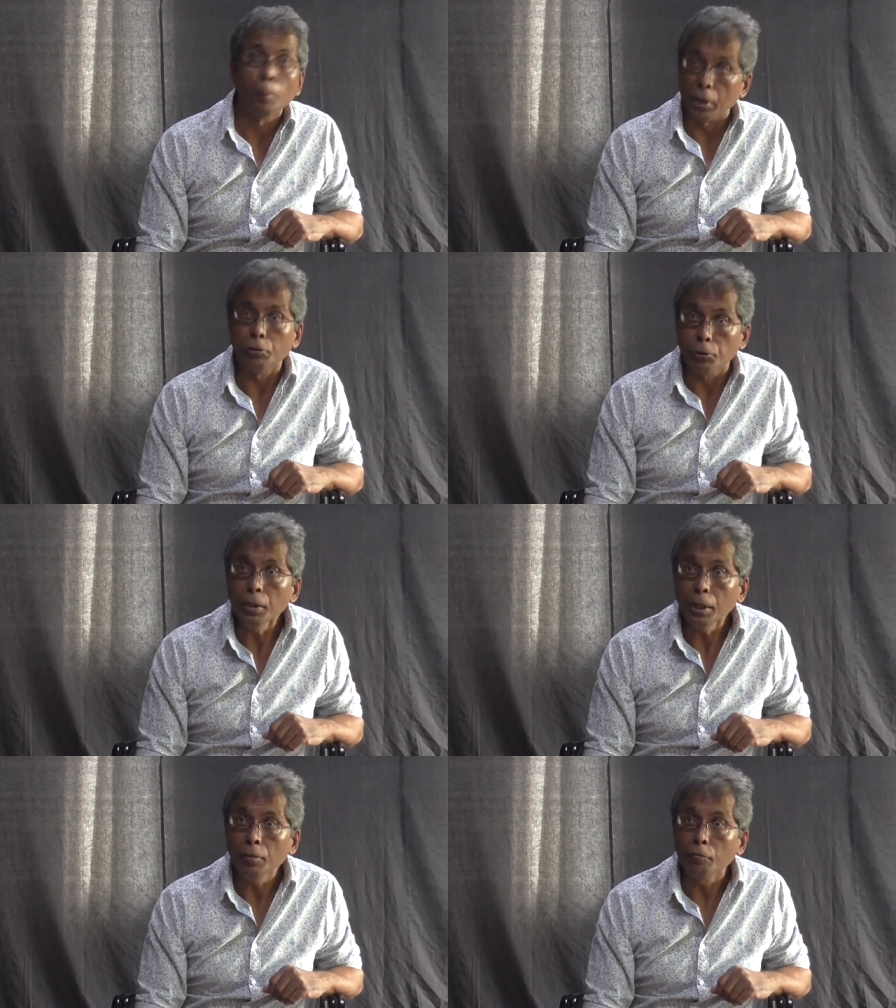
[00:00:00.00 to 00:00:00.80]
But he's
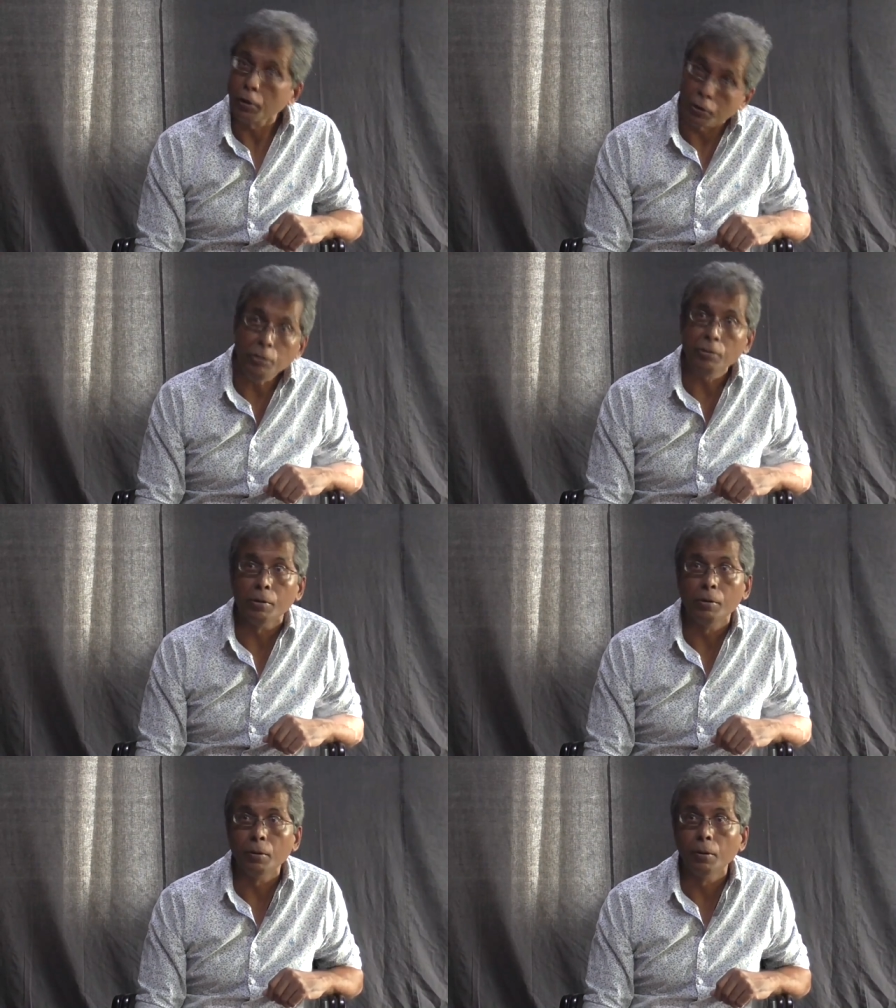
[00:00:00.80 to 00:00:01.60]
doing it for a
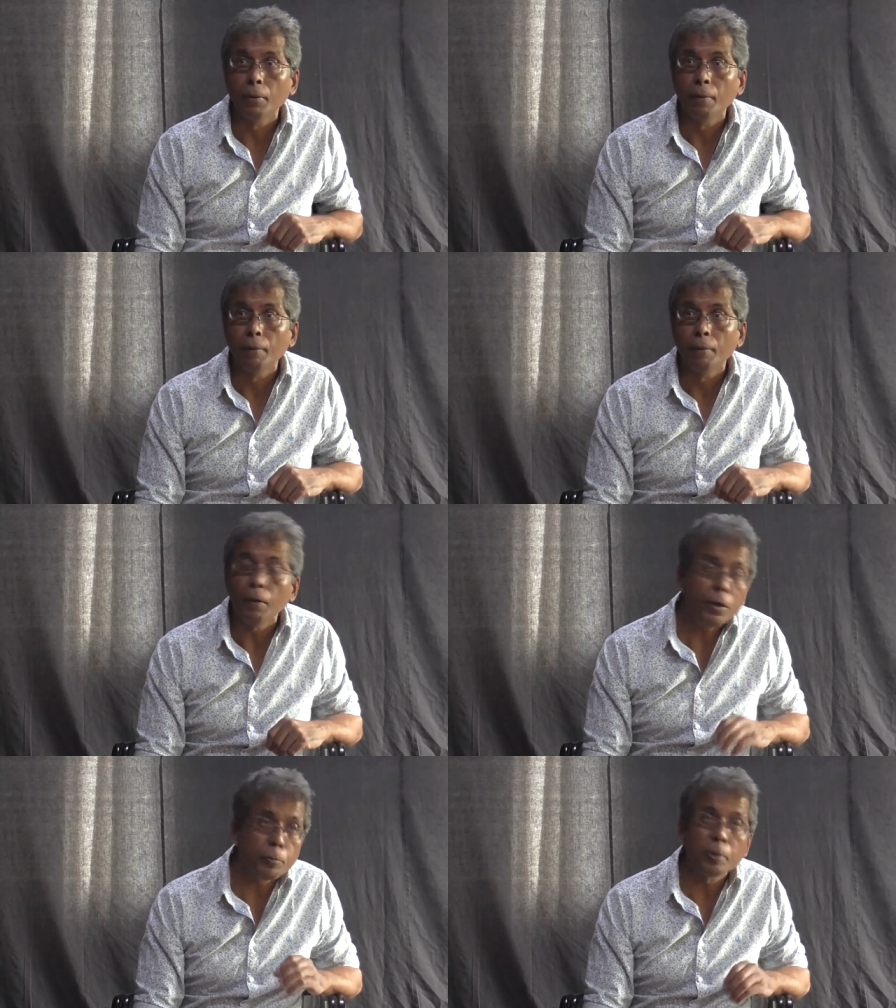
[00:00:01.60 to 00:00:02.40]
reason,
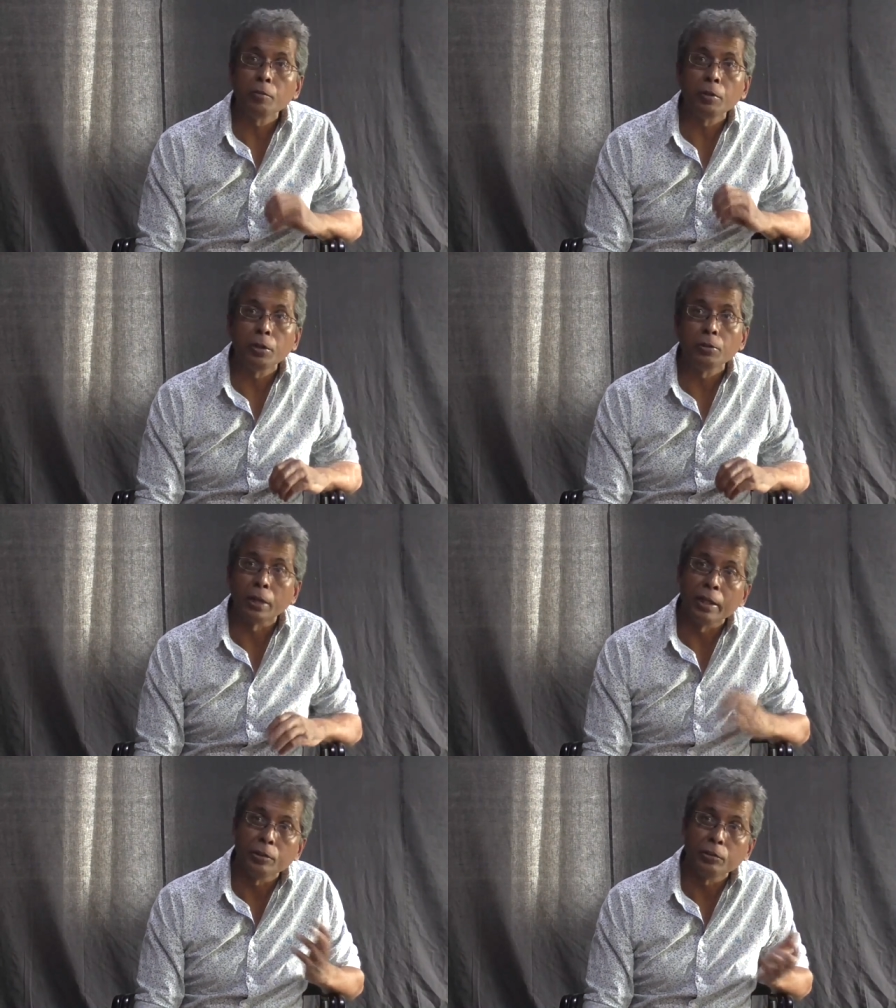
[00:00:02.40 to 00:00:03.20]
very specific
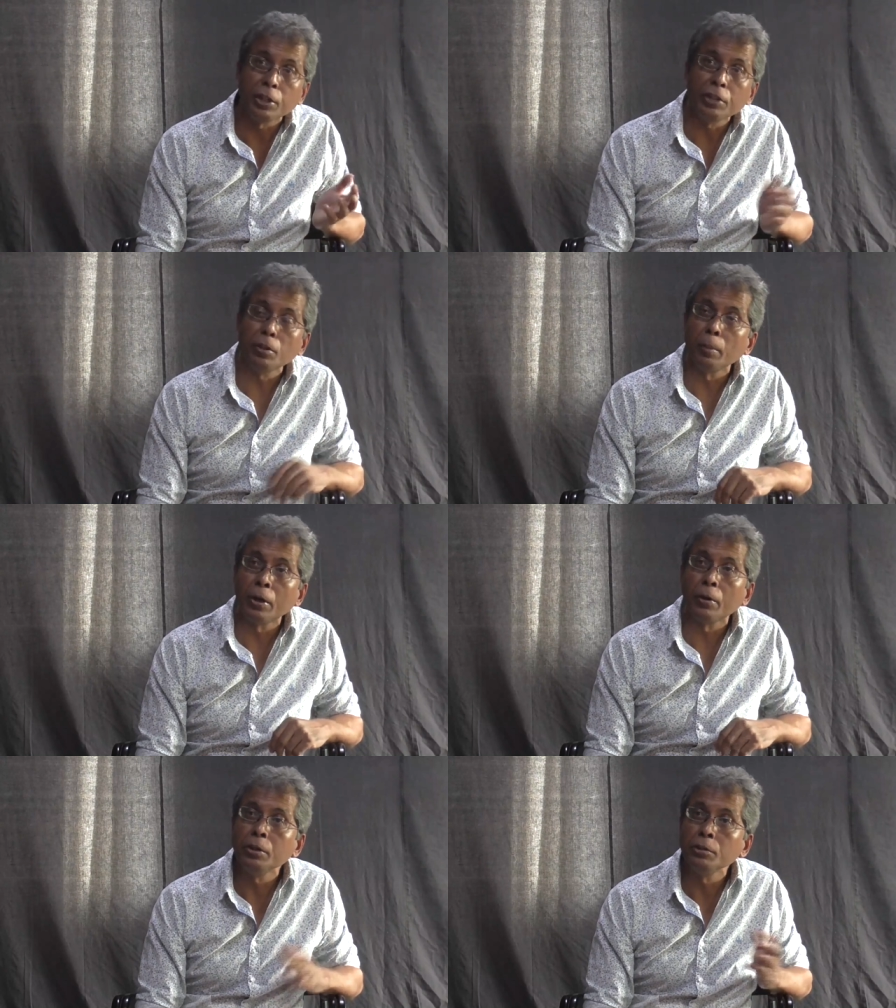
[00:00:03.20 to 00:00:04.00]
reason. And states and
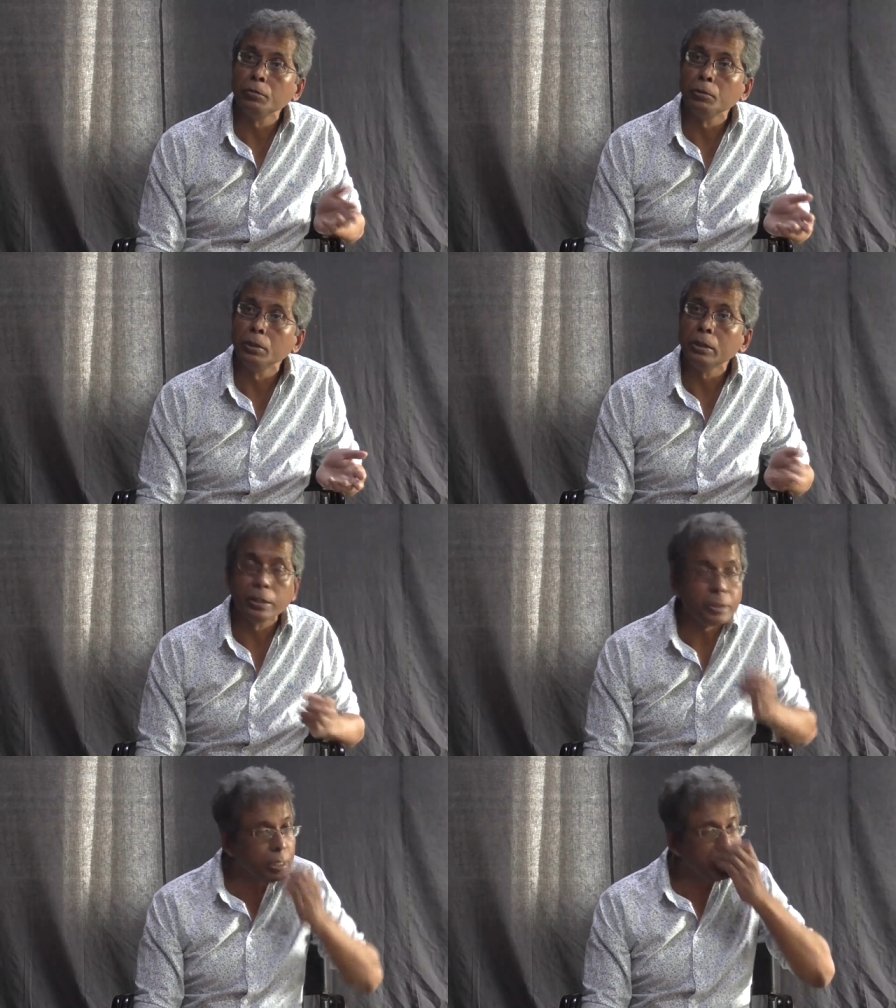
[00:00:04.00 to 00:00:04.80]
minorities, if you read
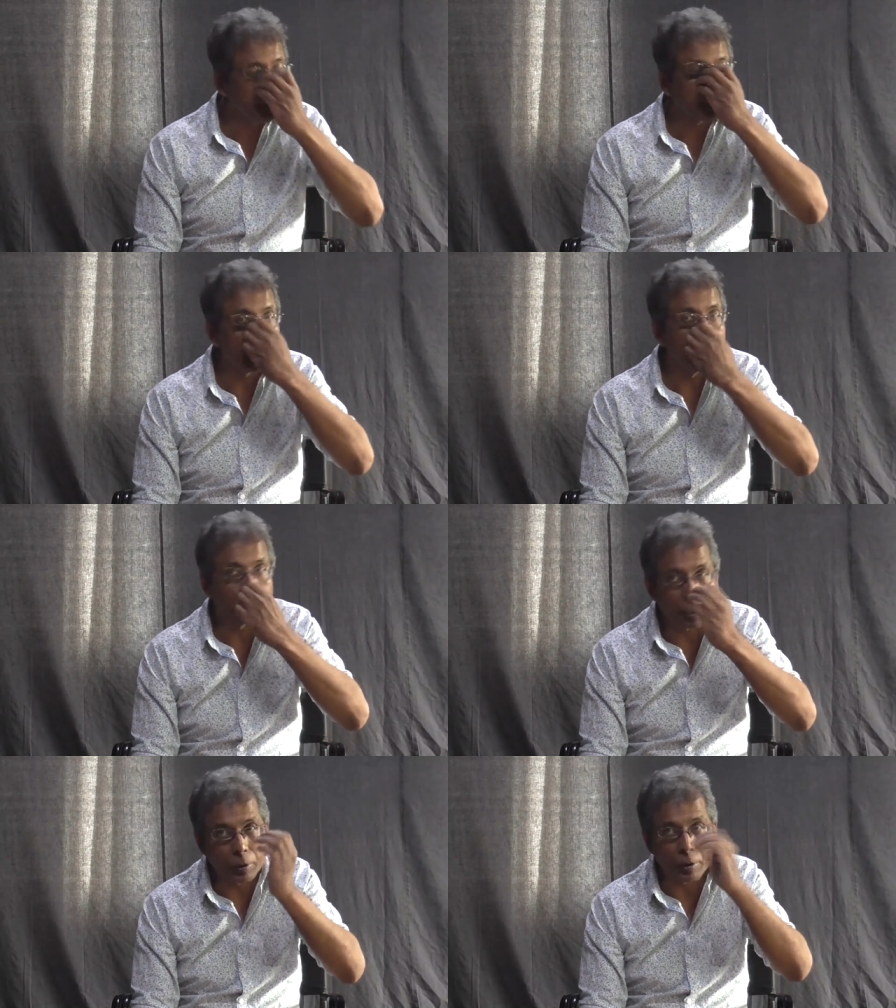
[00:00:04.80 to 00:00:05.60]
the other text, it
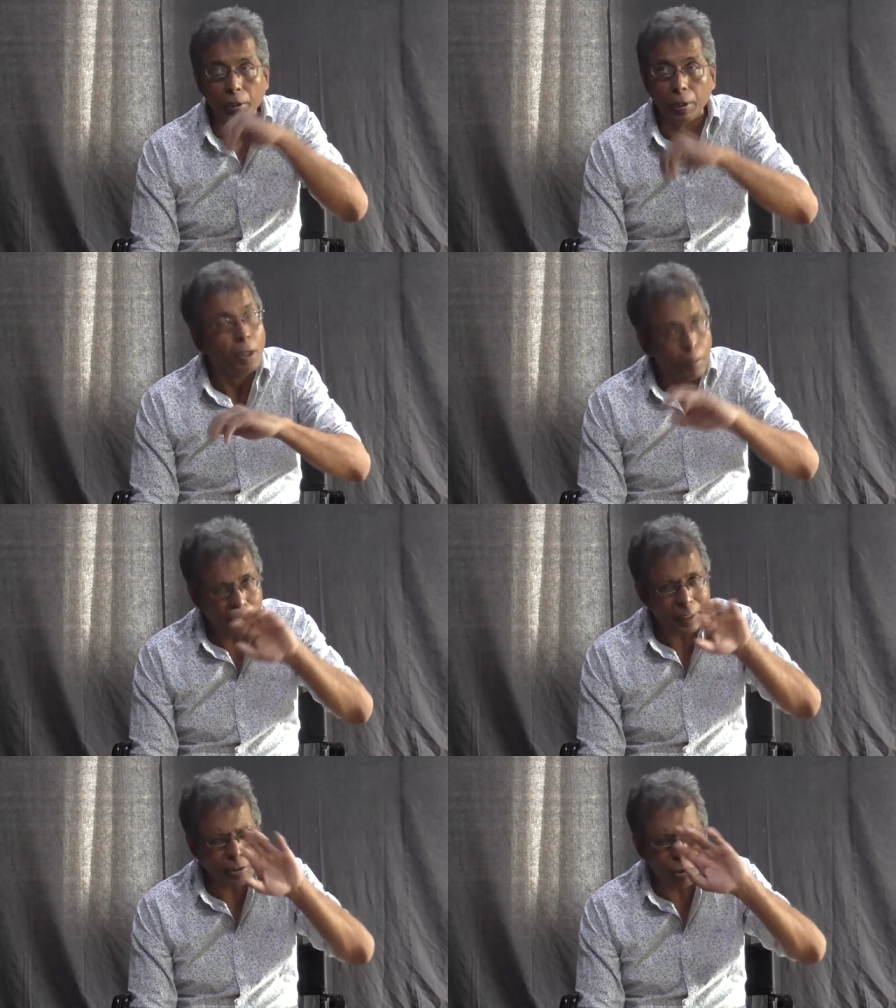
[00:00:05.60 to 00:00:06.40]
comes up clearly.
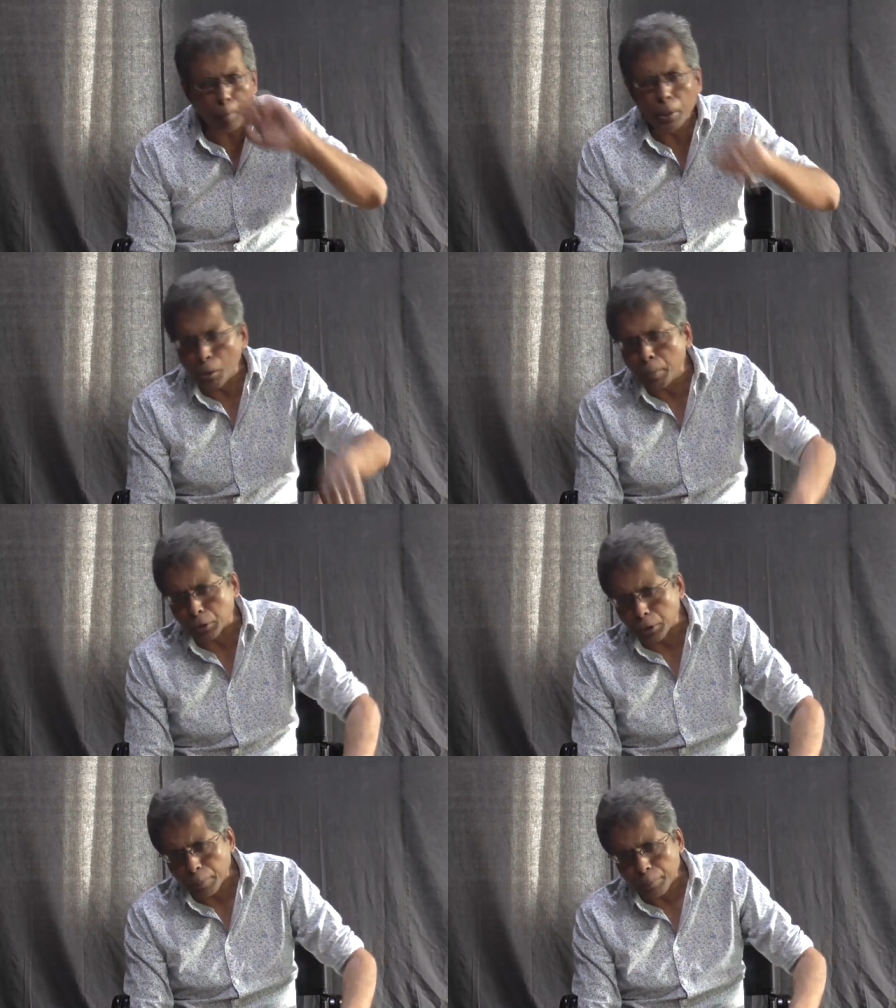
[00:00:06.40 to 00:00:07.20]
But that's not my
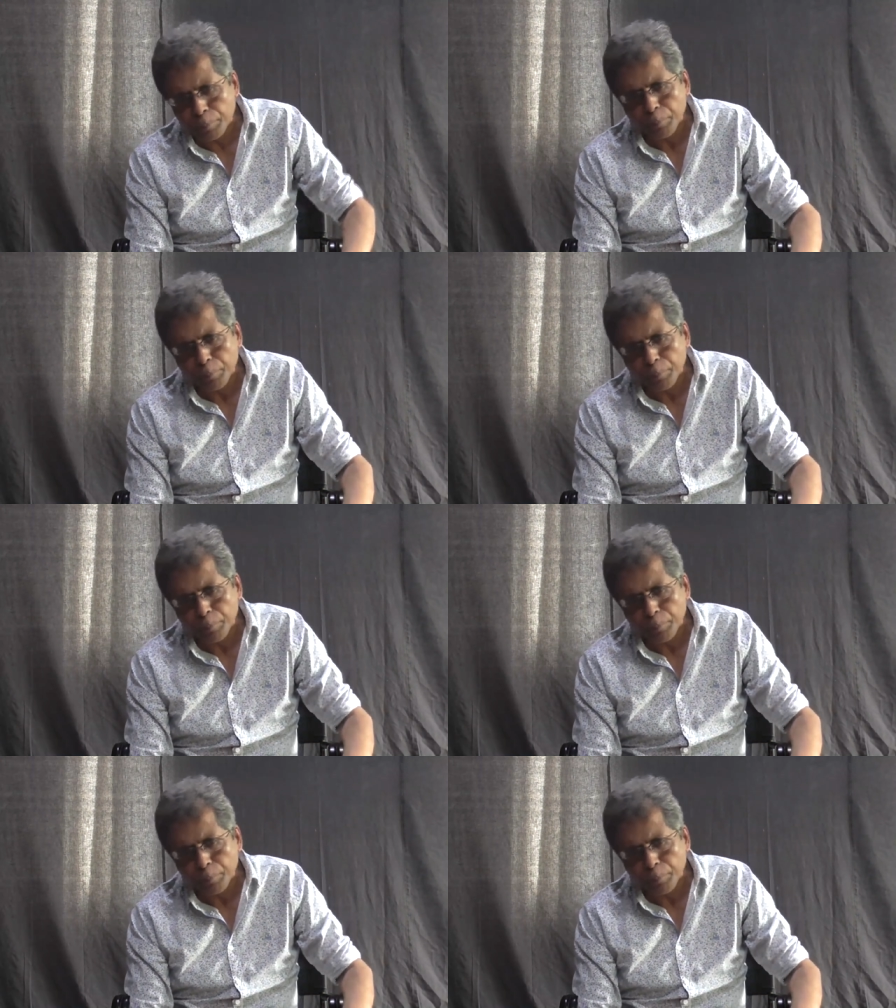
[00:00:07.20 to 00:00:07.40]
topic today.